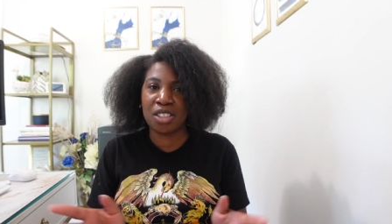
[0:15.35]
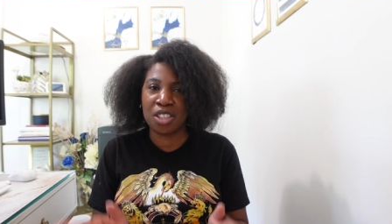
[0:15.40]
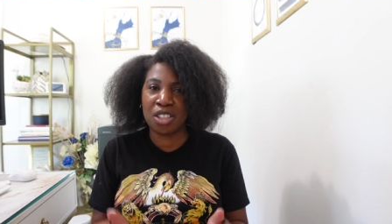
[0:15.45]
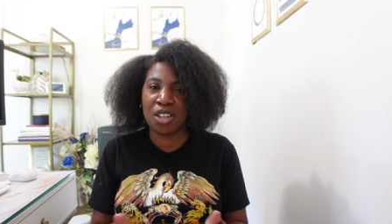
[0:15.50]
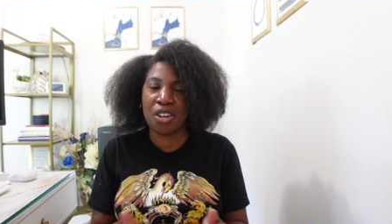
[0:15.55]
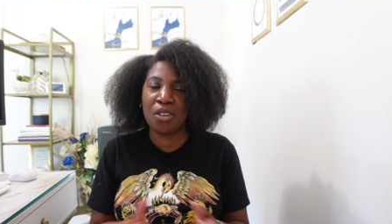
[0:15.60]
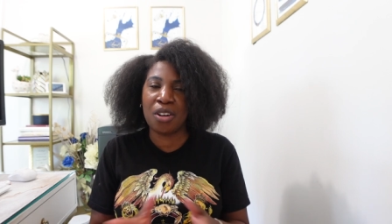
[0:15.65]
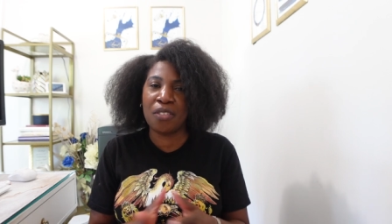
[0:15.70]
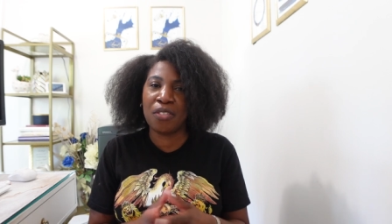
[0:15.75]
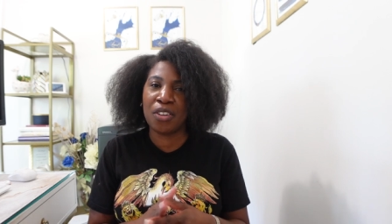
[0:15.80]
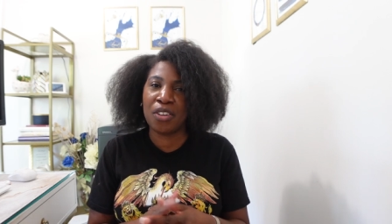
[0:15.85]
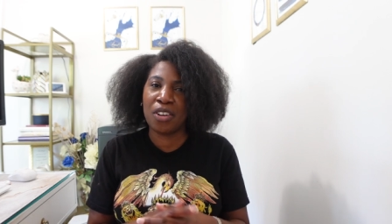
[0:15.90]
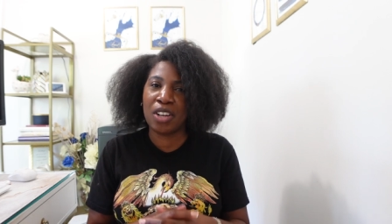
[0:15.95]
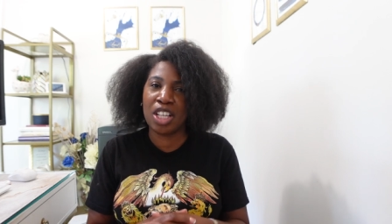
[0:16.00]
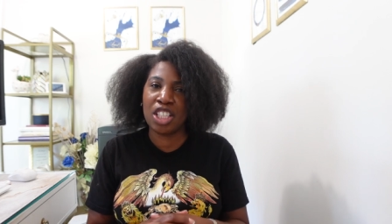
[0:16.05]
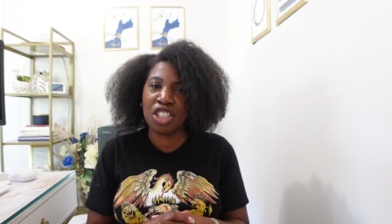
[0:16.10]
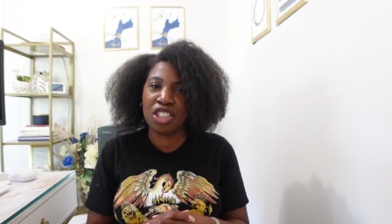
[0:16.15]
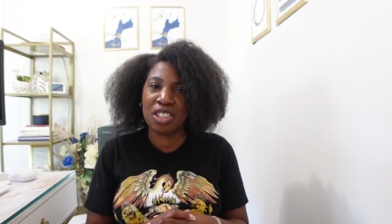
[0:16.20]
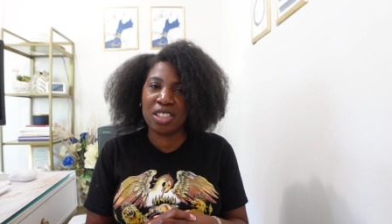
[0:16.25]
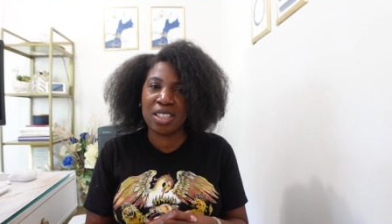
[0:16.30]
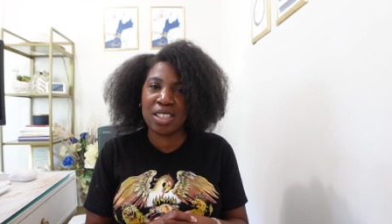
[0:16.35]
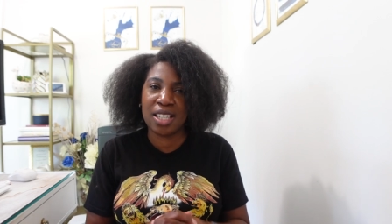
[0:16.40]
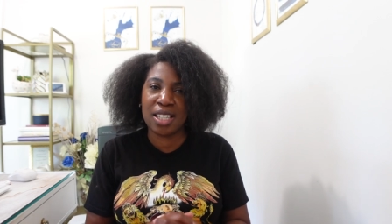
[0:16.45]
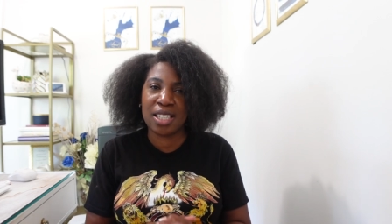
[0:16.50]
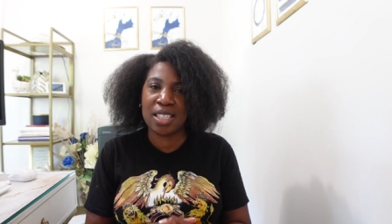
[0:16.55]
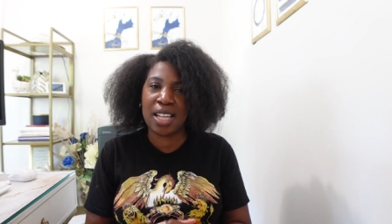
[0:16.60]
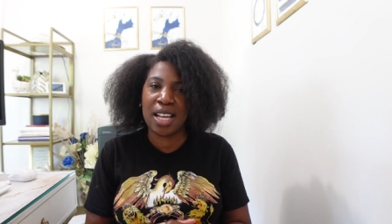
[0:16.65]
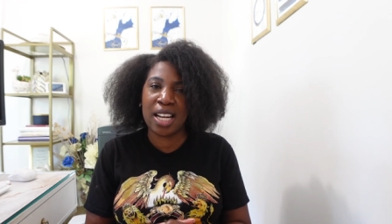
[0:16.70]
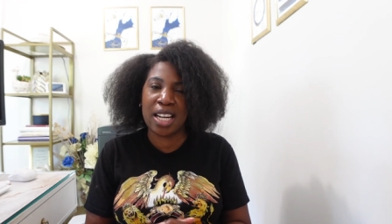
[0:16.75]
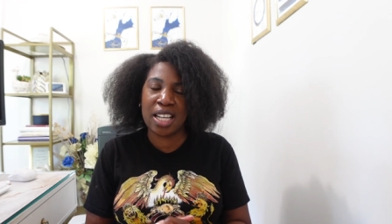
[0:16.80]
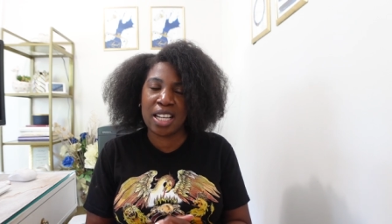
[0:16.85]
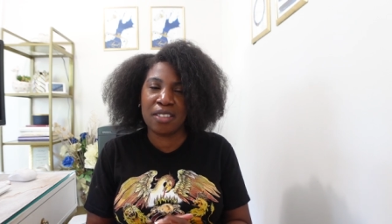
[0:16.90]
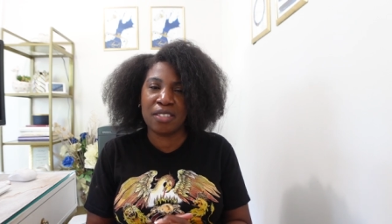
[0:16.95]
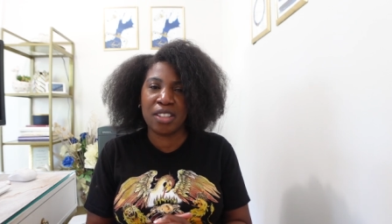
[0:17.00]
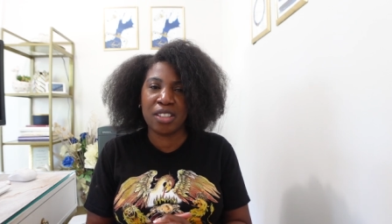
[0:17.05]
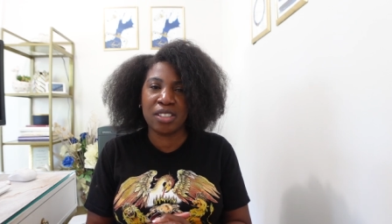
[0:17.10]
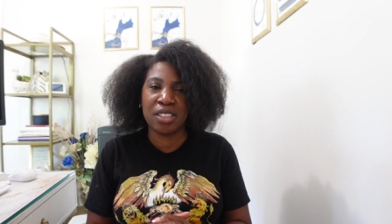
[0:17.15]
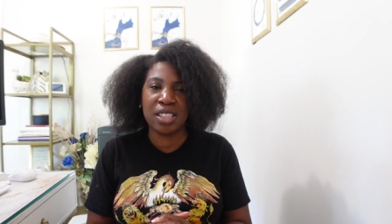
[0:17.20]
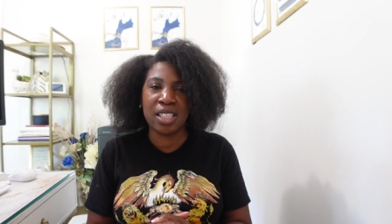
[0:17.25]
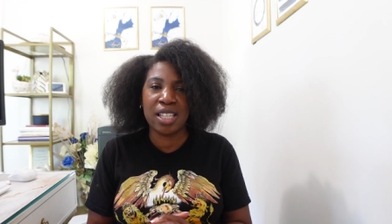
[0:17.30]
So if you're interested in any of
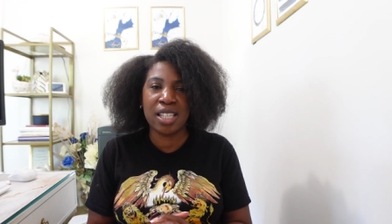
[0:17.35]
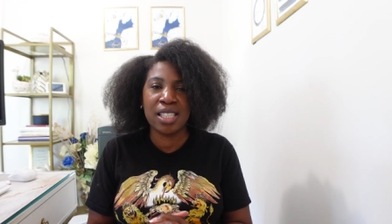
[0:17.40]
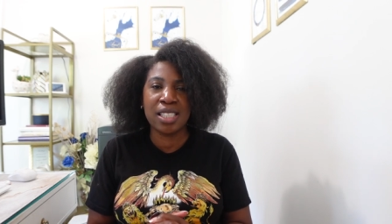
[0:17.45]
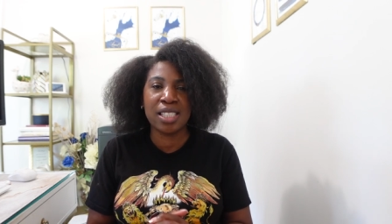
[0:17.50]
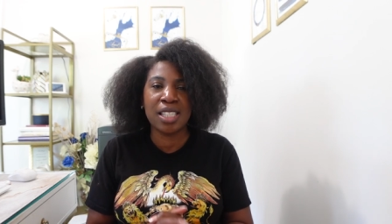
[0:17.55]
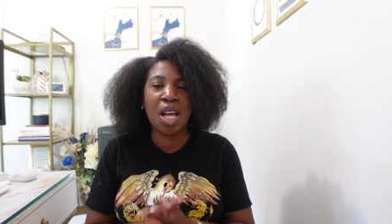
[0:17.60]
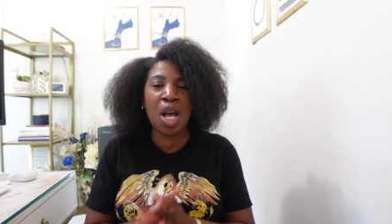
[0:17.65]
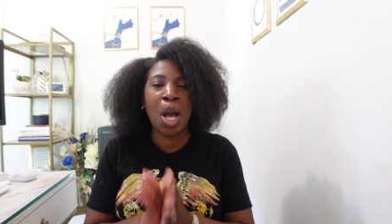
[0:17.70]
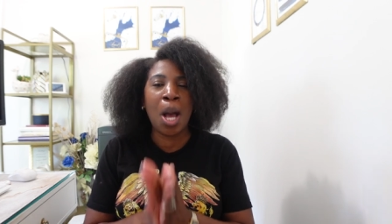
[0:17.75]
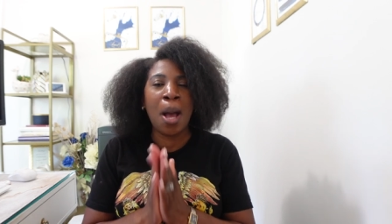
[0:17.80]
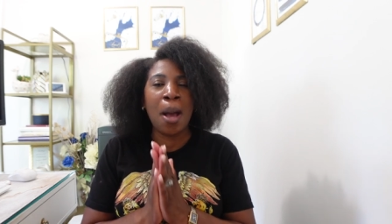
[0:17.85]
those things,